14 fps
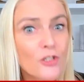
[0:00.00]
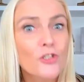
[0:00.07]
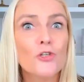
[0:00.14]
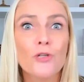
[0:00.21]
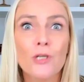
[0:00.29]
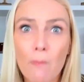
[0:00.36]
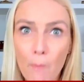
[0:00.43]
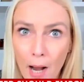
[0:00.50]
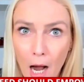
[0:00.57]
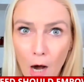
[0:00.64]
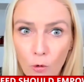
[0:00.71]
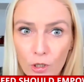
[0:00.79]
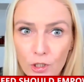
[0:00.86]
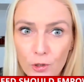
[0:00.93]
should
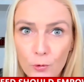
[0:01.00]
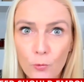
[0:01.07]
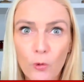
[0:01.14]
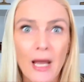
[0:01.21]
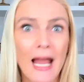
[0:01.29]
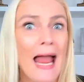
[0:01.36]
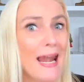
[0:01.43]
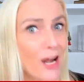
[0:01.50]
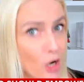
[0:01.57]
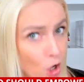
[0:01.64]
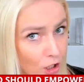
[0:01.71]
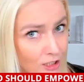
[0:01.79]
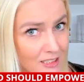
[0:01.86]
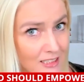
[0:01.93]
empower you and
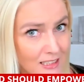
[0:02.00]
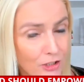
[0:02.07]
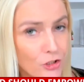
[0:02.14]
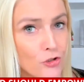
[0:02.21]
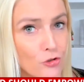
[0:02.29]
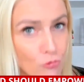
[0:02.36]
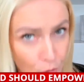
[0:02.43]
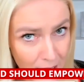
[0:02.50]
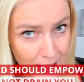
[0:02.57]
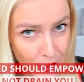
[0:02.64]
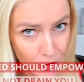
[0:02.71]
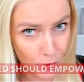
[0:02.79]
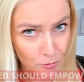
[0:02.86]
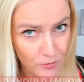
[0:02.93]
not
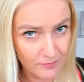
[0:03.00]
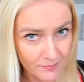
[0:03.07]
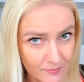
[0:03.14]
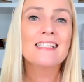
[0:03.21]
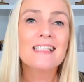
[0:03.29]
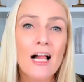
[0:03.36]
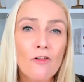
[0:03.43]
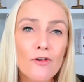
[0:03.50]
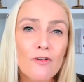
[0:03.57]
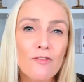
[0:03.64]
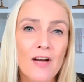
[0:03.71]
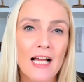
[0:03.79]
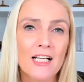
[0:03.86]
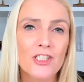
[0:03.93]
drain you. Self
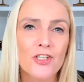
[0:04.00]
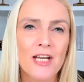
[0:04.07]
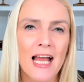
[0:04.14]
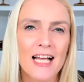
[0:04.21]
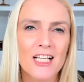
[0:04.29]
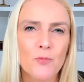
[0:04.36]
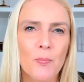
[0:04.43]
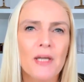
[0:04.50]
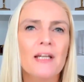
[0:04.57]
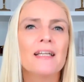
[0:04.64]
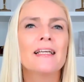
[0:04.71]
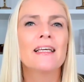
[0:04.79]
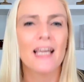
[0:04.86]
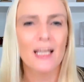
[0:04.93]
reflection has been
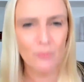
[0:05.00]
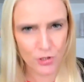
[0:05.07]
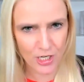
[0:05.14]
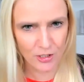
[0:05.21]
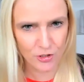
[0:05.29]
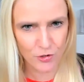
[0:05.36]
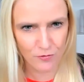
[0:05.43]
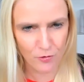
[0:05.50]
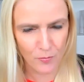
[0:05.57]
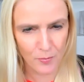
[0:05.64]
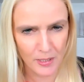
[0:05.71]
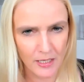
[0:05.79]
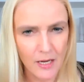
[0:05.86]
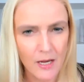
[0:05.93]
a game changer
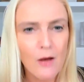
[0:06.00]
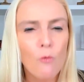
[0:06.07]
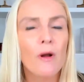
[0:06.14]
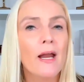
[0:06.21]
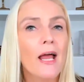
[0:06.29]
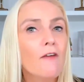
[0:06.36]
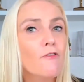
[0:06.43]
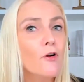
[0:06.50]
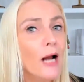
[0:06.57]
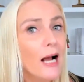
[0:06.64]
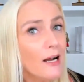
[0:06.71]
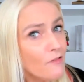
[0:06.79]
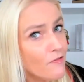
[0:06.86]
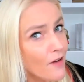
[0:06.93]
for me. Whenever
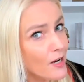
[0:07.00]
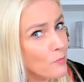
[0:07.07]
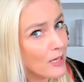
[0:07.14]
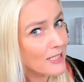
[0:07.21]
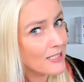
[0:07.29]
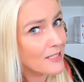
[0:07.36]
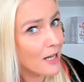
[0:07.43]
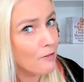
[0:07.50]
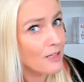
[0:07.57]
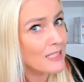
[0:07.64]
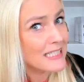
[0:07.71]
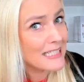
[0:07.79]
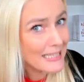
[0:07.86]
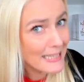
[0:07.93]
I find myself
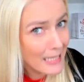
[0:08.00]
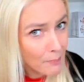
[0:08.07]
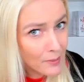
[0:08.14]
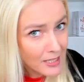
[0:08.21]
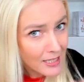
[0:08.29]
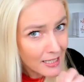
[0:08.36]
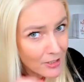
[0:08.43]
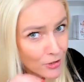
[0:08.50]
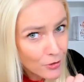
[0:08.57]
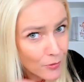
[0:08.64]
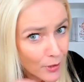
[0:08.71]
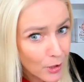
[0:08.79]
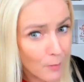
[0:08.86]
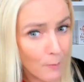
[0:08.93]
slipping
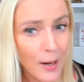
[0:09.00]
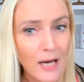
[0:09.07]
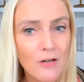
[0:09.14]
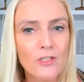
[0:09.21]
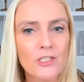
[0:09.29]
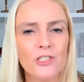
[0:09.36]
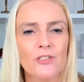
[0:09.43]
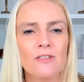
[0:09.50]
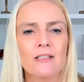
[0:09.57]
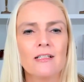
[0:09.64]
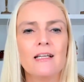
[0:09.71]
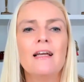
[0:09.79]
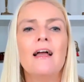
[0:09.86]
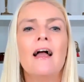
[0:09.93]
into the comparison,